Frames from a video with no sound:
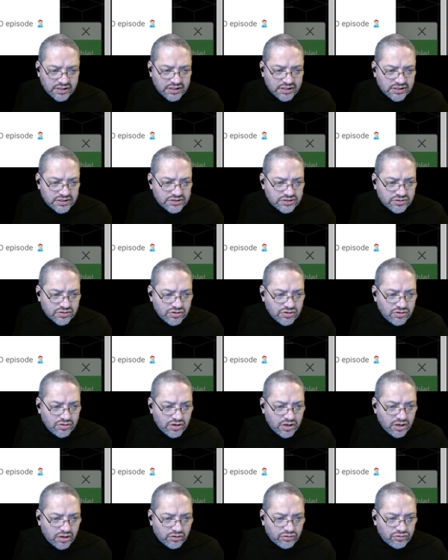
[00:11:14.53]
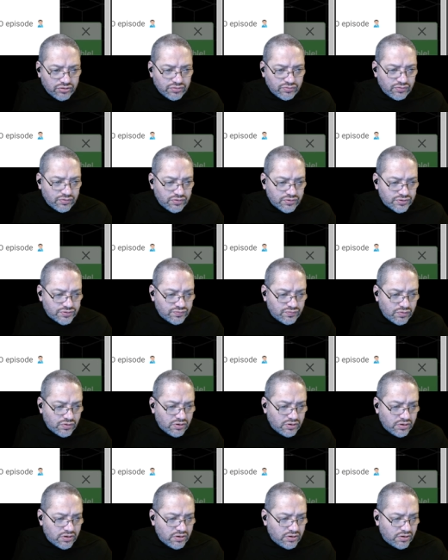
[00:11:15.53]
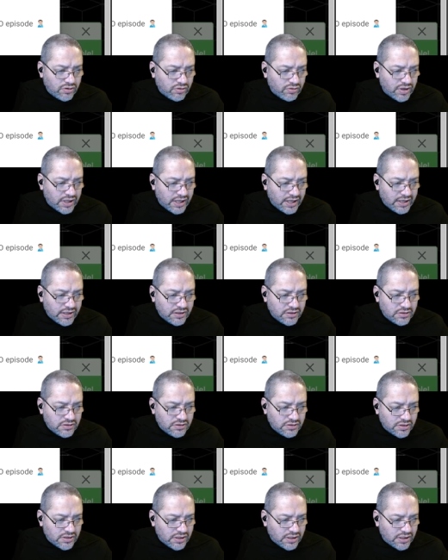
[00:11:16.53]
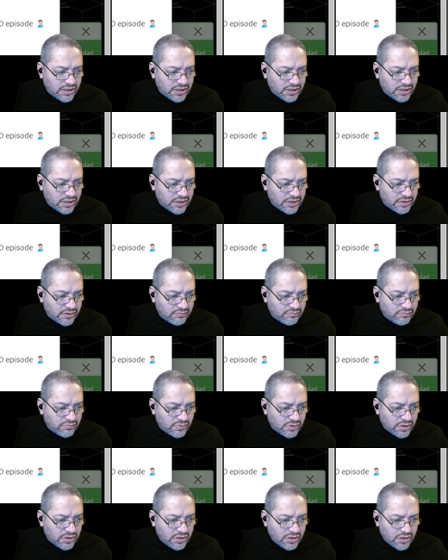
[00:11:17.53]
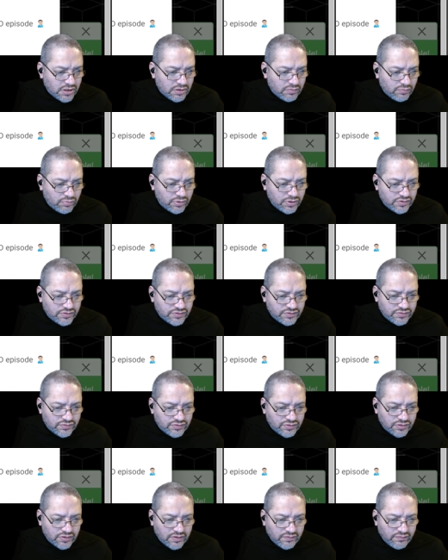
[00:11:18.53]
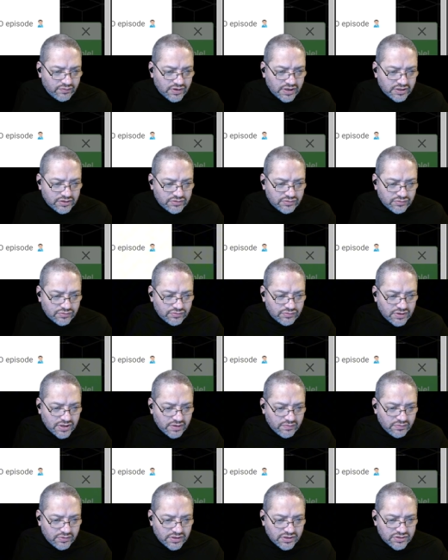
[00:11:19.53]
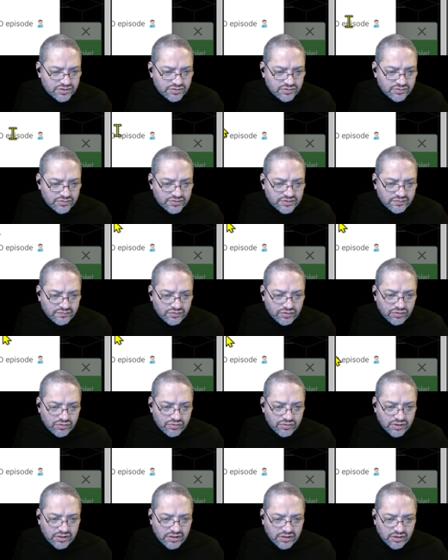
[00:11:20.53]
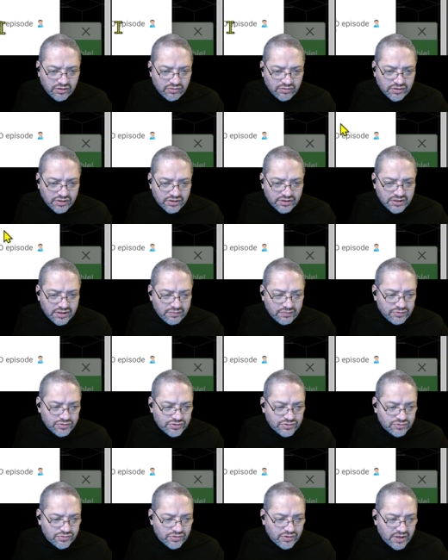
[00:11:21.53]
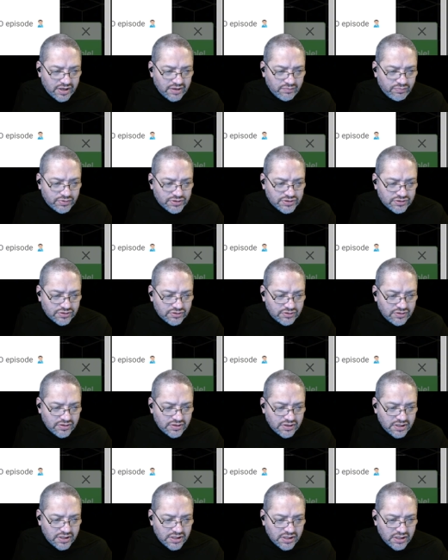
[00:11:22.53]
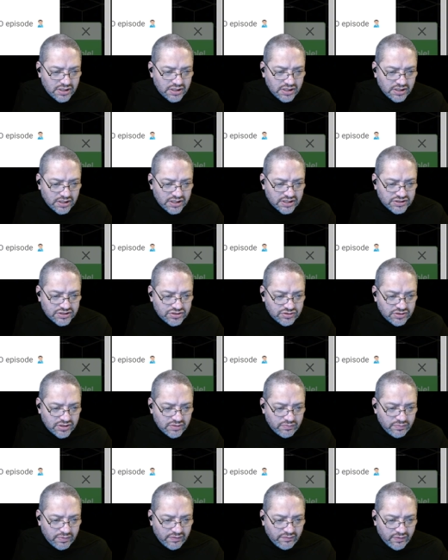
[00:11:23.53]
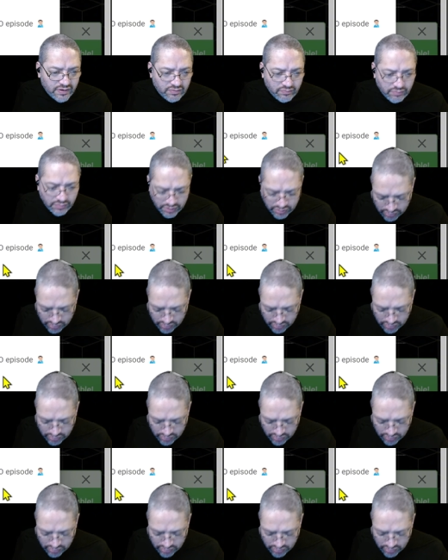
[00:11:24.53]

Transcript: let's go ArcturusWoR okay um Pretty sure I forgot to cover the exclusive Nordin or the WJ episode. Yes, you did, my friend,